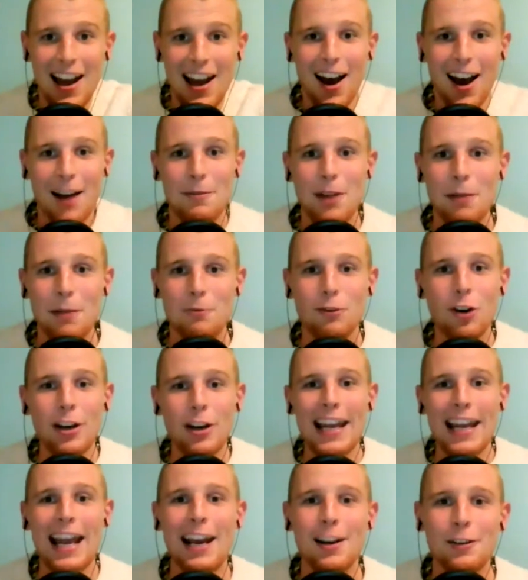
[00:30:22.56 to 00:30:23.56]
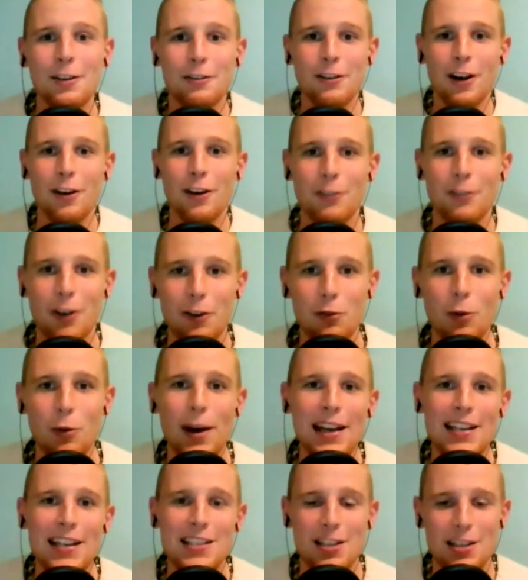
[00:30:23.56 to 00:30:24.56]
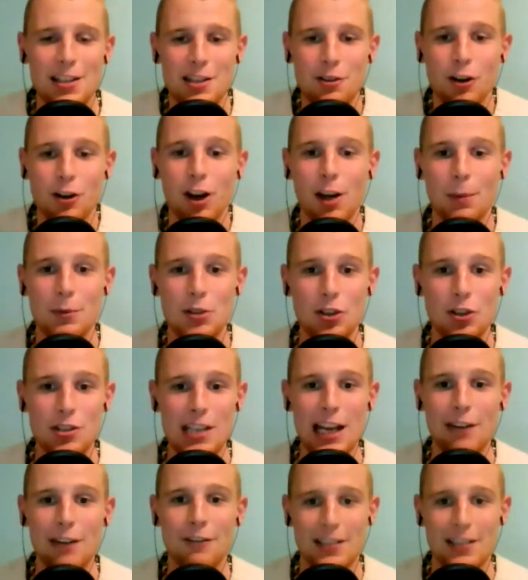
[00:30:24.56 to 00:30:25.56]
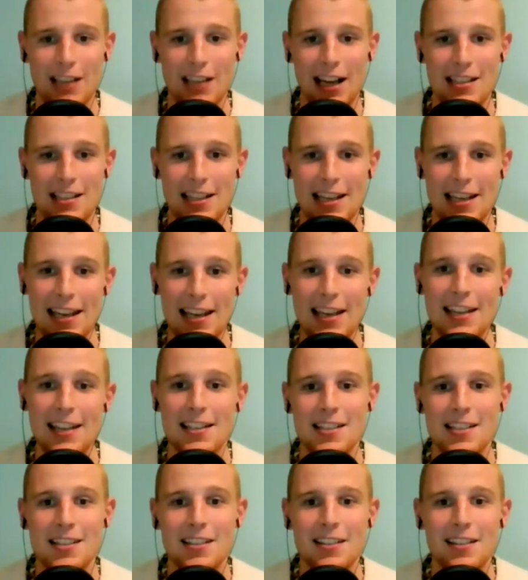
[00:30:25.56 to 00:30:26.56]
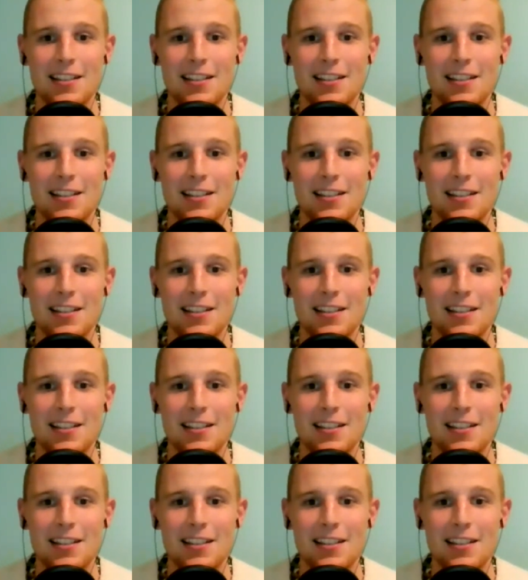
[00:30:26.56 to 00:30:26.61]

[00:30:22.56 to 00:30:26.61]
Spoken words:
I'm running out of ways to describe just how fantastic he is.